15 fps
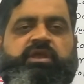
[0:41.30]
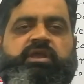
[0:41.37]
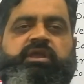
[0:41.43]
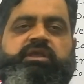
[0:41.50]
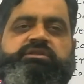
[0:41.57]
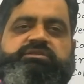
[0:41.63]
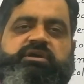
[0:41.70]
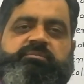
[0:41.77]

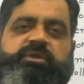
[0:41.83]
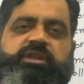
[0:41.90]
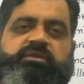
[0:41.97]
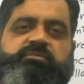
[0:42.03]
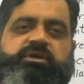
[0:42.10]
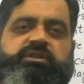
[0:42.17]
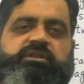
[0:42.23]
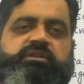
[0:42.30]
In some
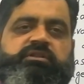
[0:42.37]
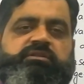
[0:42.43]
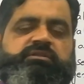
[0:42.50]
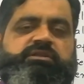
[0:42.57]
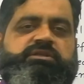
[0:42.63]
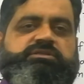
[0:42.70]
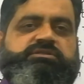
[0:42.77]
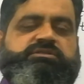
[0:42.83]
animal,
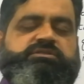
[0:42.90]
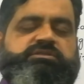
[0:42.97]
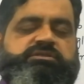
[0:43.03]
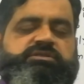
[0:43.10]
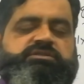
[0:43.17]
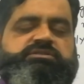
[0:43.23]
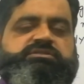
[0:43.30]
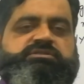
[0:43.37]

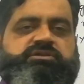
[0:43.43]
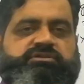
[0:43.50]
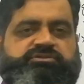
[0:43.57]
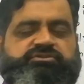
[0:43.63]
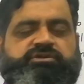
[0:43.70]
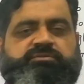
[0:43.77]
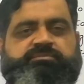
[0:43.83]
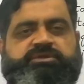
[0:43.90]
this
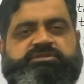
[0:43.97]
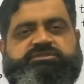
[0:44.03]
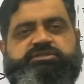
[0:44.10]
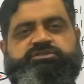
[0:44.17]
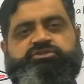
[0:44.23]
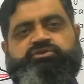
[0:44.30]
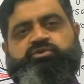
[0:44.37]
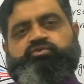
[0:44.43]
structure
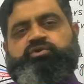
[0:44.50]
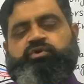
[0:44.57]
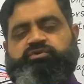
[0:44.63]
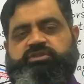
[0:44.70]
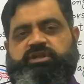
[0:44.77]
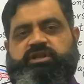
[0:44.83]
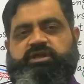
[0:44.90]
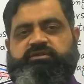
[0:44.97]
persists
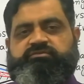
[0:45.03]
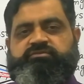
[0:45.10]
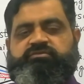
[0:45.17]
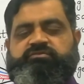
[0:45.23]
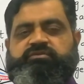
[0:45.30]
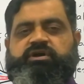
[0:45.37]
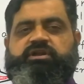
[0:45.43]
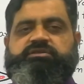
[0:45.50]
throughout the
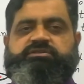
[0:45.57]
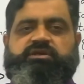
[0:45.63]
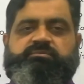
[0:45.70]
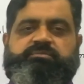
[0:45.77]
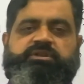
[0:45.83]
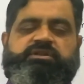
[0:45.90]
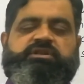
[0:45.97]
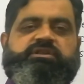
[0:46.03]
life. For
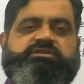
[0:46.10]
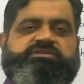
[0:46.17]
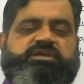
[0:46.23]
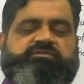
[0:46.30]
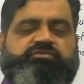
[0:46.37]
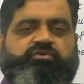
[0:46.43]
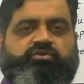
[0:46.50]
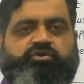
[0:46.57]
example, in
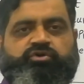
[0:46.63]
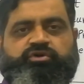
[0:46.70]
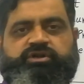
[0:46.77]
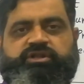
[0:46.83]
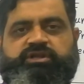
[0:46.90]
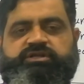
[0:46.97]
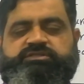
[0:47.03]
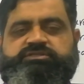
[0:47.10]

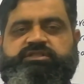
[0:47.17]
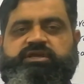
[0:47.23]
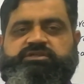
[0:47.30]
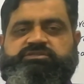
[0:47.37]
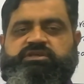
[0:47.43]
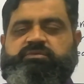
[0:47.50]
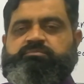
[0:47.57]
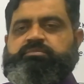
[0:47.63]
cephalochordates, the
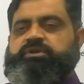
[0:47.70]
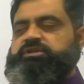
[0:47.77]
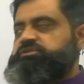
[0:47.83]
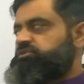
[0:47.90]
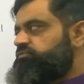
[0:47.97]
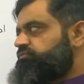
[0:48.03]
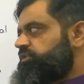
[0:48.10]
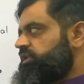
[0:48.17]
example
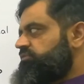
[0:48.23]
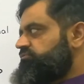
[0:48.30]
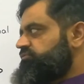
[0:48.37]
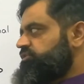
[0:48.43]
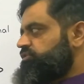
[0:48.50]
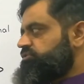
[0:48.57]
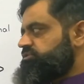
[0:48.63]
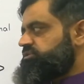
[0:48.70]
is of
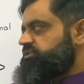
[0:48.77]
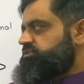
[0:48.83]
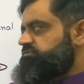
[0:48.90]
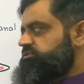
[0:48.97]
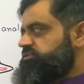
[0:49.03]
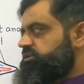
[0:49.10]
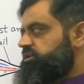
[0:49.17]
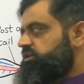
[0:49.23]
amphioxus,
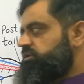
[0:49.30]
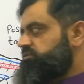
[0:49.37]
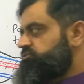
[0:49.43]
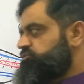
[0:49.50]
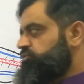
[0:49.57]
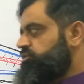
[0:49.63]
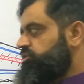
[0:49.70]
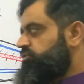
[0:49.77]
which are
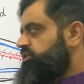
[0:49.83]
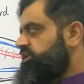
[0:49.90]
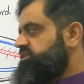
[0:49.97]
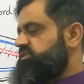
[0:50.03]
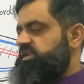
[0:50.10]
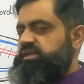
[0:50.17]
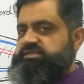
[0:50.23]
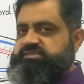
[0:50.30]
also known
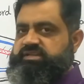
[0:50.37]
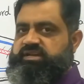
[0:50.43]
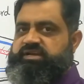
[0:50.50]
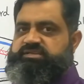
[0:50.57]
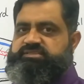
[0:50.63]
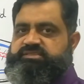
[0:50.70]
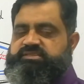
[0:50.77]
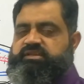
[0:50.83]
as
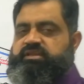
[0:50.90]
lanceolates.